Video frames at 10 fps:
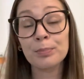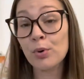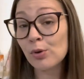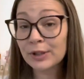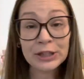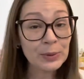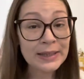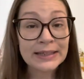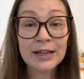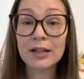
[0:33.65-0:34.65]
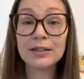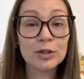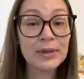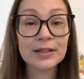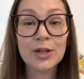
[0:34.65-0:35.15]
pulling you in a
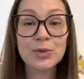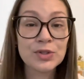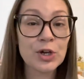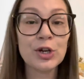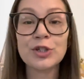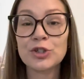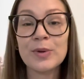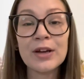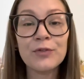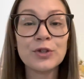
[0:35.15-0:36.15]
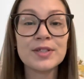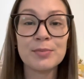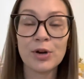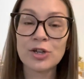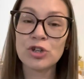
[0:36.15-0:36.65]
little bit closer, doing a first
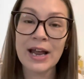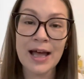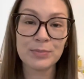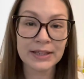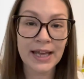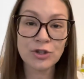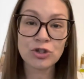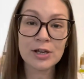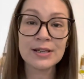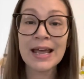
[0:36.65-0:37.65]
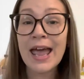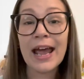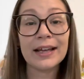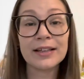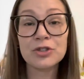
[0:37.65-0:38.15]
impression application,
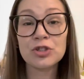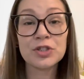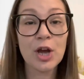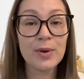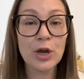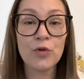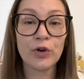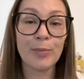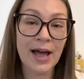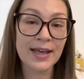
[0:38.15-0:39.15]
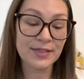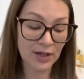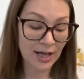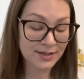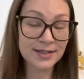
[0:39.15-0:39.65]
and then just going over my
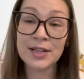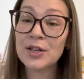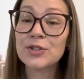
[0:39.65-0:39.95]
thoughts.